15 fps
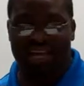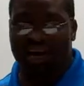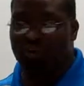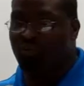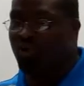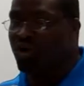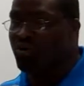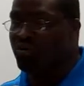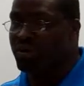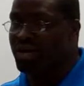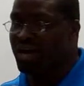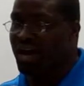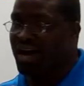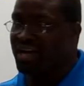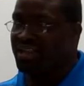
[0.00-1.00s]
our walk with
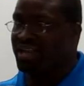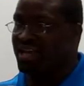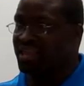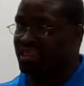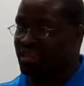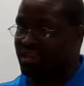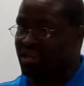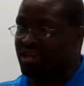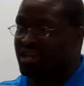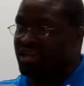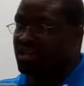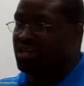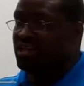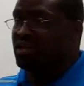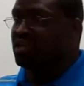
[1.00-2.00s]
God that
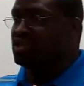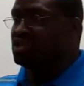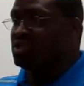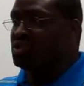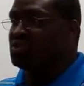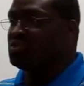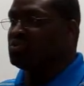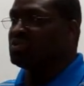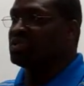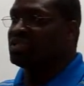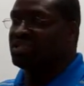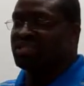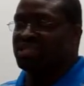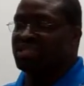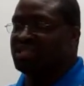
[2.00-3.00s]
the Jews and
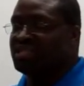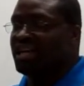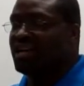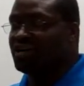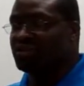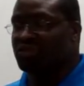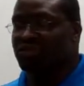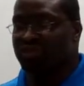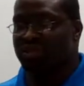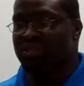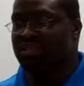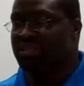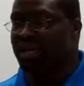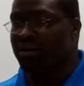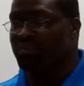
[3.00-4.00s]
the Gentiles during
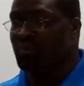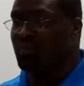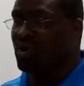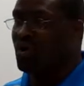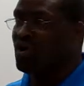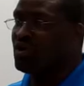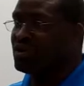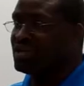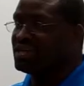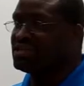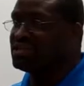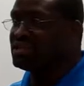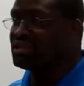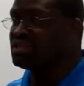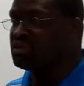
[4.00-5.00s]
the time of Paul get
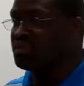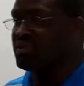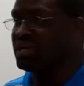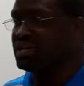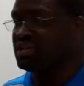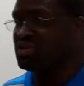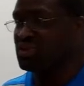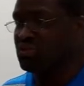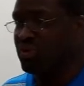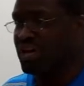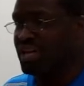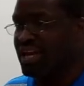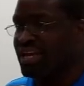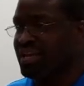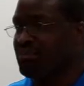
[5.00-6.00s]
to this place to where
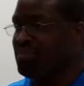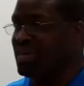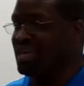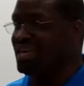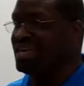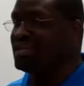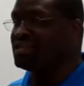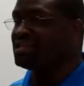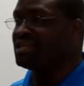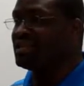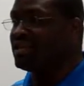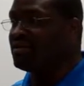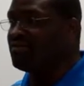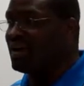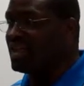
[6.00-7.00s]
they can begin to
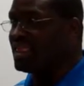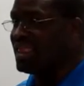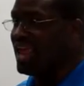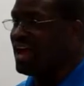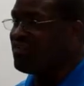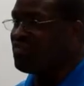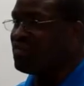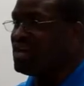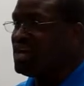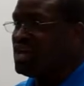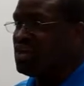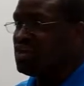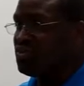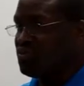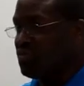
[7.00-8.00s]
live out life
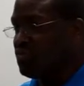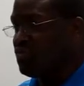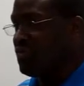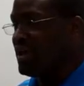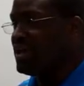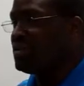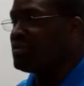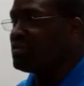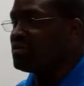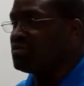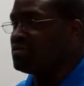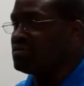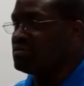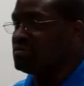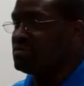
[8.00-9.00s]
through faith
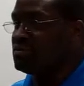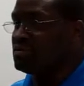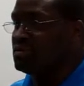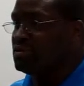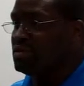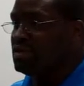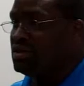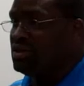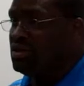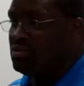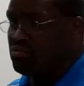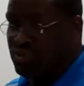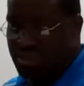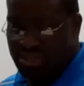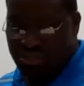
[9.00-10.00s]

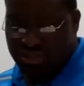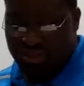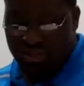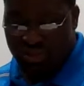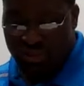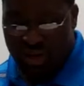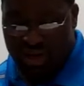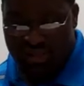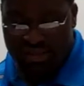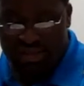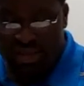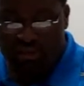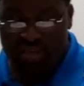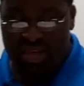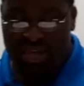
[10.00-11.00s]
with Jesus Christ.
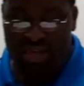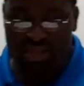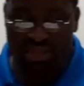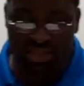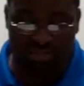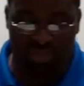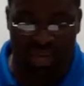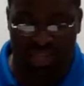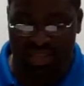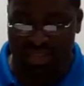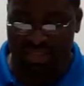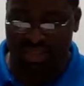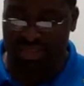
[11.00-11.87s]
And they began to make this